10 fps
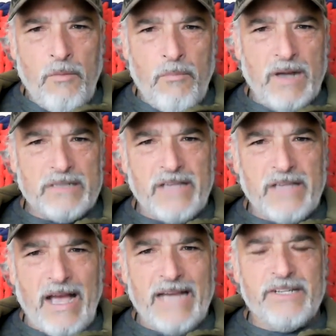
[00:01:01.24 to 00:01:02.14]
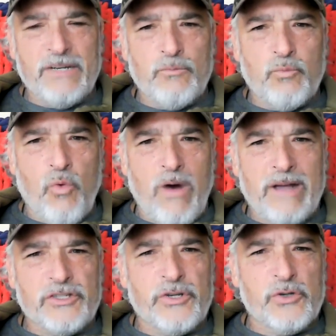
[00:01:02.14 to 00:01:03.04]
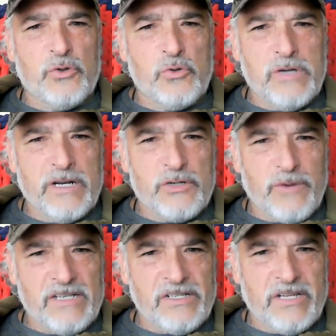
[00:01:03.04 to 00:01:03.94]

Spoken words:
But I did want to address